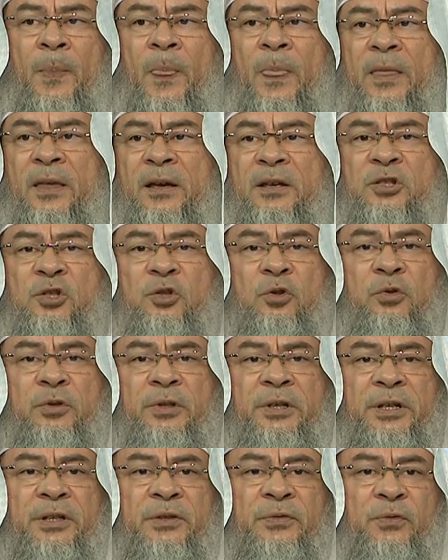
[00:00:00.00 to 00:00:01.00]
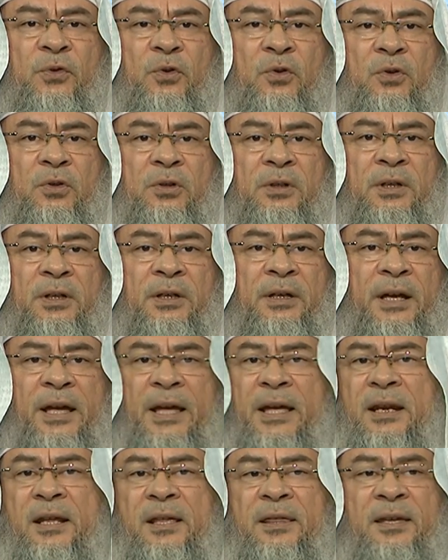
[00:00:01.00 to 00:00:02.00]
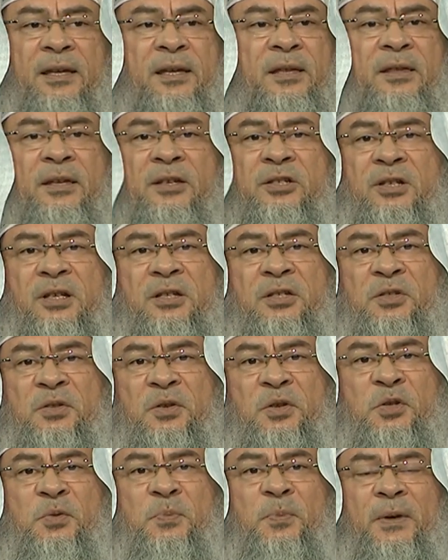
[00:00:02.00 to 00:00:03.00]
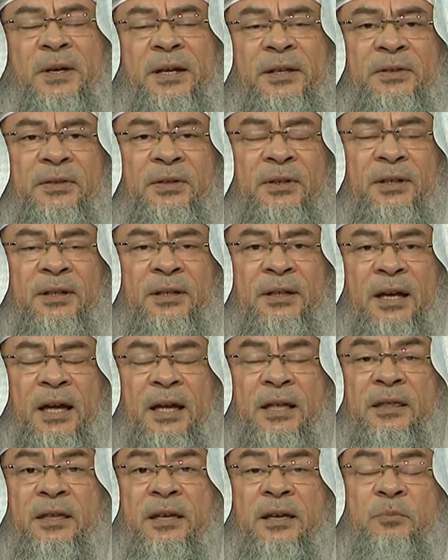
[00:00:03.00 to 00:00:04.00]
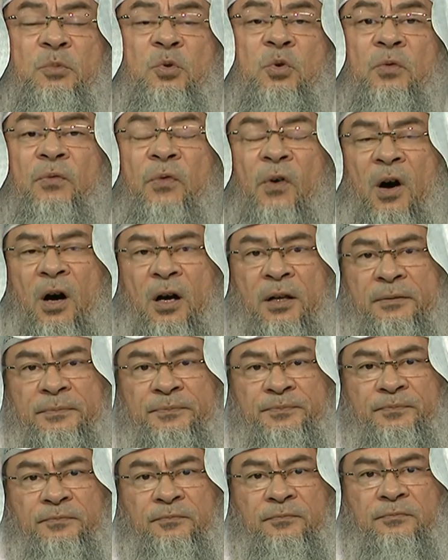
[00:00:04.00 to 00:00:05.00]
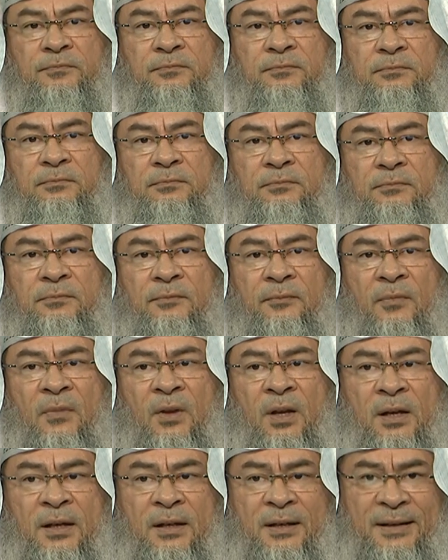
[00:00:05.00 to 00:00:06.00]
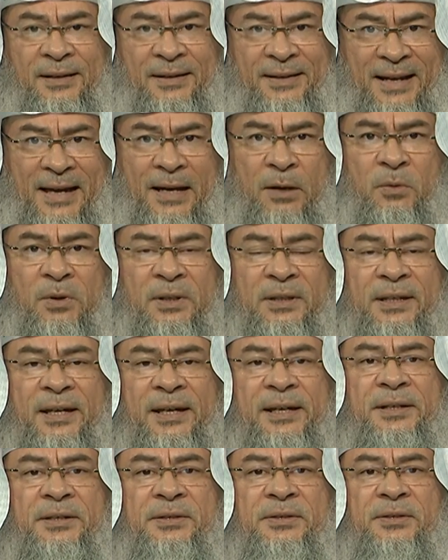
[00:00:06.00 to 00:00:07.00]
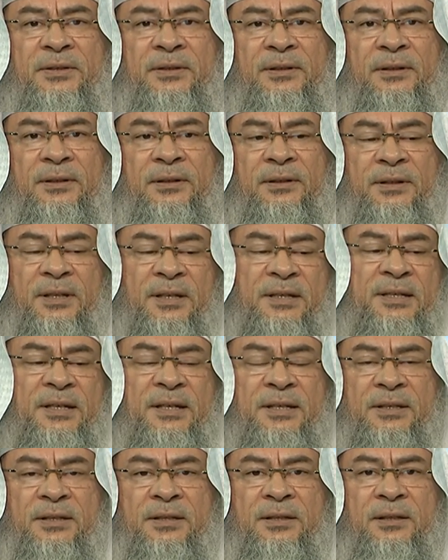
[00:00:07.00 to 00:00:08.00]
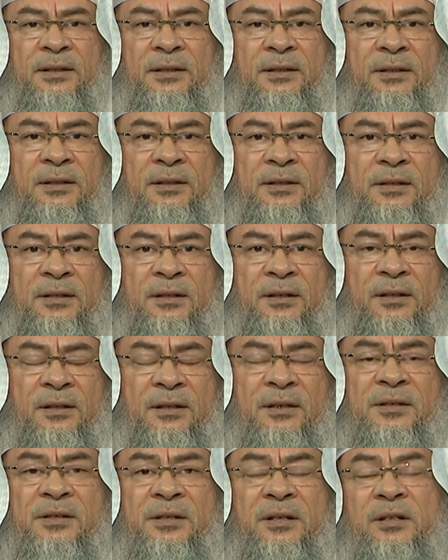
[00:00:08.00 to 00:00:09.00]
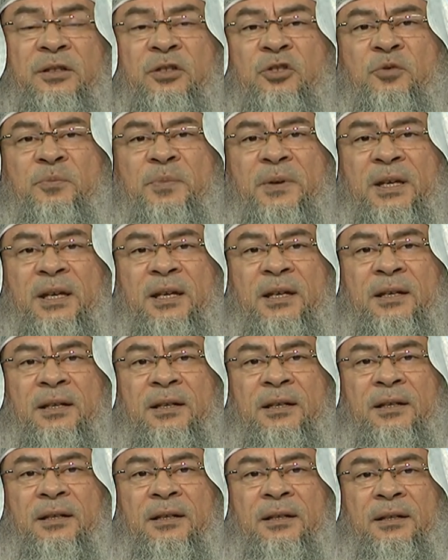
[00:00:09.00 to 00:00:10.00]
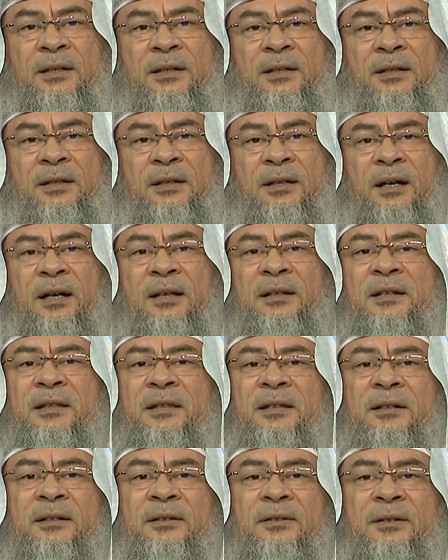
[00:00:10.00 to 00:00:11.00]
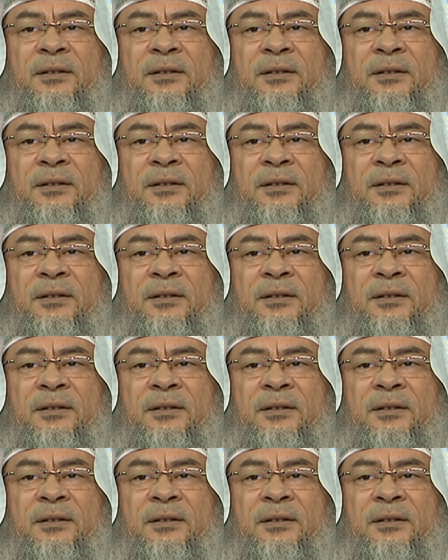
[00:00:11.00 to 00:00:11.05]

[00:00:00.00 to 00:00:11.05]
There's no need for anything. They just split and they move on. Nowadays, this is considered to be another